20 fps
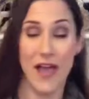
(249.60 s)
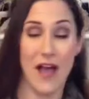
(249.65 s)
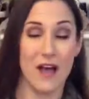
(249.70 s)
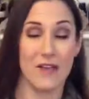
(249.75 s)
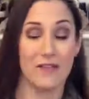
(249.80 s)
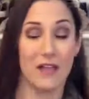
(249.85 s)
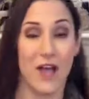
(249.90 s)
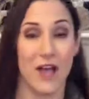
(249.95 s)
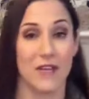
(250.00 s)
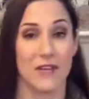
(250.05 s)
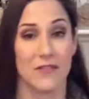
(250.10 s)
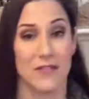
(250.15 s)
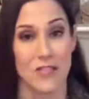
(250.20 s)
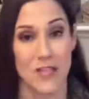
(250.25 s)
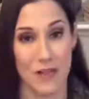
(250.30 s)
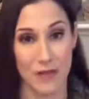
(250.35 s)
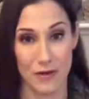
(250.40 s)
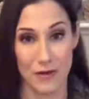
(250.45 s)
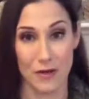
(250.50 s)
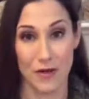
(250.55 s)
I have kind of
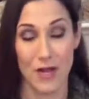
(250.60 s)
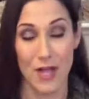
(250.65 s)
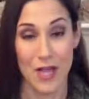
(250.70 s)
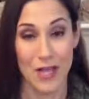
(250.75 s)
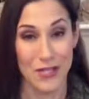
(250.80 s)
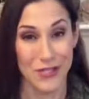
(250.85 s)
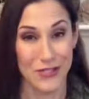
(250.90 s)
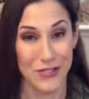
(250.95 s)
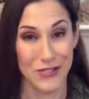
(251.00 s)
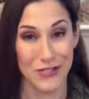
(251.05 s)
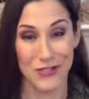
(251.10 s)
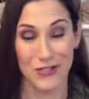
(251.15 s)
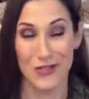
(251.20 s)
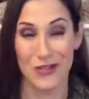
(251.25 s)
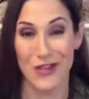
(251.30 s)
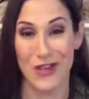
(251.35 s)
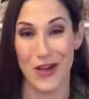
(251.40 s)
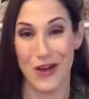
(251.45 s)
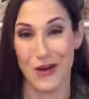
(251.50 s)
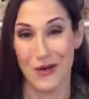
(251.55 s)
another
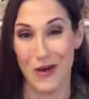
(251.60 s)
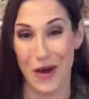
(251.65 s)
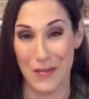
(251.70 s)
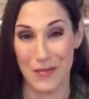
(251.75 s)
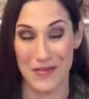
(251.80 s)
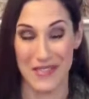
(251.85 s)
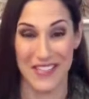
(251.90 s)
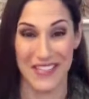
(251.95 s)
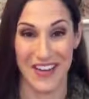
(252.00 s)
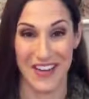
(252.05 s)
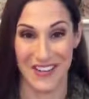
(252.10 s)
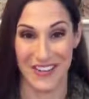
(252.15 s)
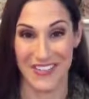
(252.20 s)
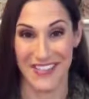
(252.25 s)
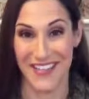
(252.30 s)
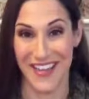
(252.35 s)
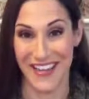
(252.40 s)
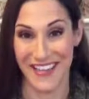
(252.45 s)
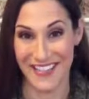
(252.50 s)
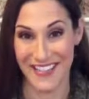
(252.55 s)
studio upstairs
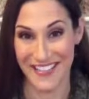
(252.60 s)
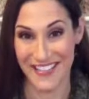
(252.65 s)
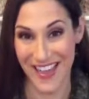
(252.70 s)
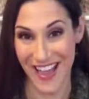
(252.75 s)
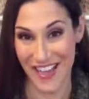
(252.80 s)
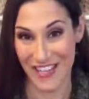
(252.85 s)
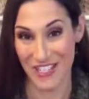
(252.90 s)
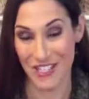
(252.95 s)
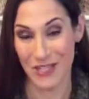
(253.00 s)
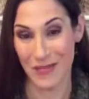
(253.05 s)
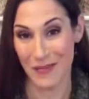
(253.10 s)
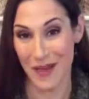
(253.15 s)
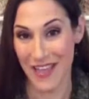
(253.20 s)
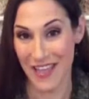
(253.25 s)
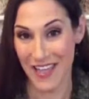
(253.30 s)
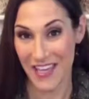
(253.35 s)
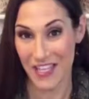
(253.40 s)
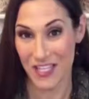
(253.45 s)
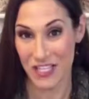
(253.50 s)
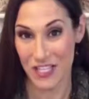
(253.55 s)
that is attached to my
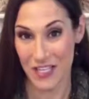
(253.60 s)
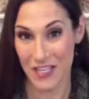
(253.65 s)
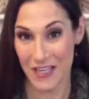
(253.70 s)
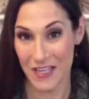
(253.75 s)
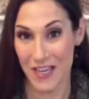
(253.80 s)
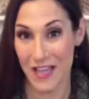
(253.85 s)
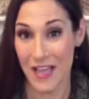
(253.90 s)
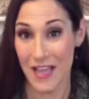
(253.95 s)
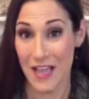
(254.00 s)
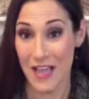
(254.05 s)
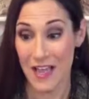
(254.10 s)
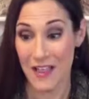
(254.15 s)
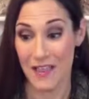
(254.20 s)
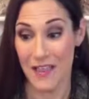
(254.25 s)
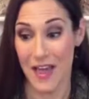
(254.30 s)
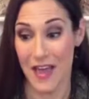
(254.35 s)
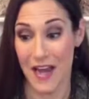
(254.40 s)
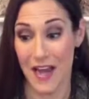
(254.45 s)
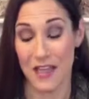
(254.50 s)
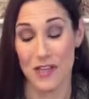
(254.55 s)
kitchen
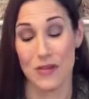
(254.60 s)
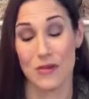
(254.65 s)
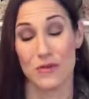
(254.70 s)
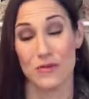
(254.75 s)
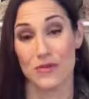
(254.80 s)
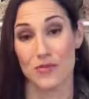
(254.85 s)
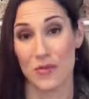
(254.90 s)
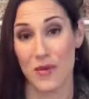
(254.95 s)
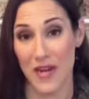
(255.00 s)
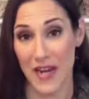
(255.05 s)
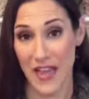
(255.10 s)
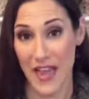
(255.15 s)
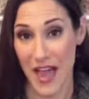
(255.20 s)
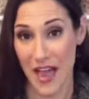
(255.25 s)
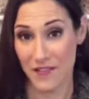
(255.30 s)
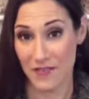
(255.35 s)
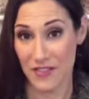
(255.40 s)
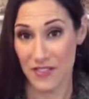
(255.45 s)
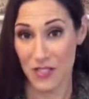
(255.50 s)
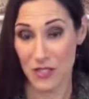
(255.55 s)
that I use when I
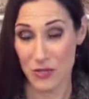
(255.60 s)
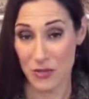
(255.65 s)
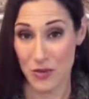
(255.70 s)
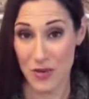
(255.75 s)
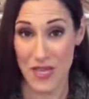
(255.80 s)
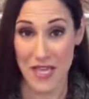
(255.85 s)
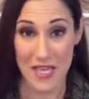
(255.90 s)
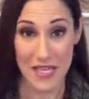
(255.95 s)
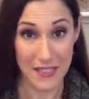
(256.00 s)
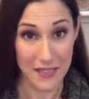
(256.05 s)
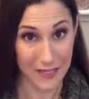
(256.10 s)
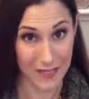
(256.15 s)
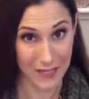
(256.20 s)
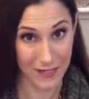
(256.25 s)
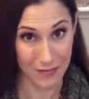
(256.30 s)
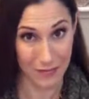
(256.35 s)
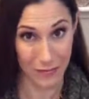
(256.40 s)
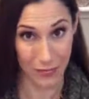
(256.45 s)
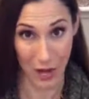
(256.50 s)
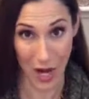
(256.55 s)
have to
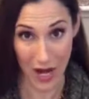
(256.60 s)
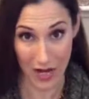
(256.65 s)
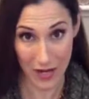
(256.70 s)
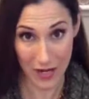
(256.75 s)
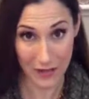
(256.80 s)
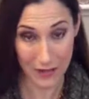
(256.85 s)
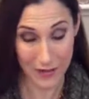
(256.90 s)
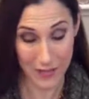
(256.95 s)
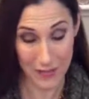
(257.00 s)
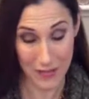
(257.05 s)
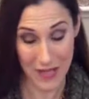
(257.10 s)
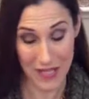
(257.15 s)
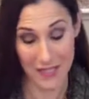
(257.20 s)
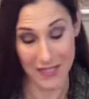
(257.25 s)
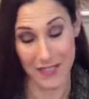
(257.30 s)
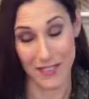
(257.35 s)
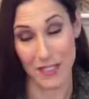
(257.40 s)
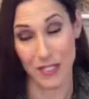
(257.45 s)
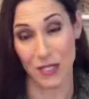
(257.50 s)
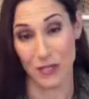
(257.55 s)
heat products because
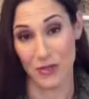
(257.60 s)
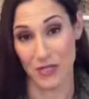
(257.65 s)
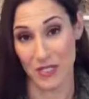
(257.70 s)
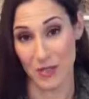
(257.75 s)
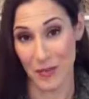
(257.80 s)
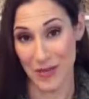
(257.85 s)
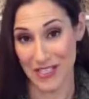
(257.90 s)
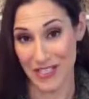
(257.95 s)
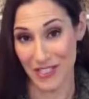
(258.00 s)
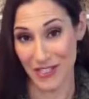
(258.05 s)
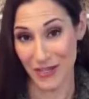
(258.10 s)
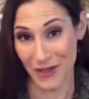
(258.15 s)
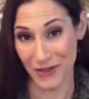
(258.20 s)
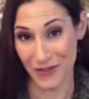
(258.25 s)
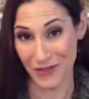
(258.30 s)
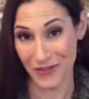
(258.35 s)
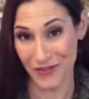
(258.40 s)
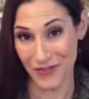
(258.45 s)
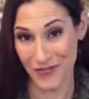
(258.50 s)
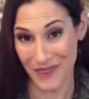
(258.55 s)
it's close to my
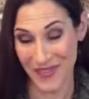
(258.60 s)
stove.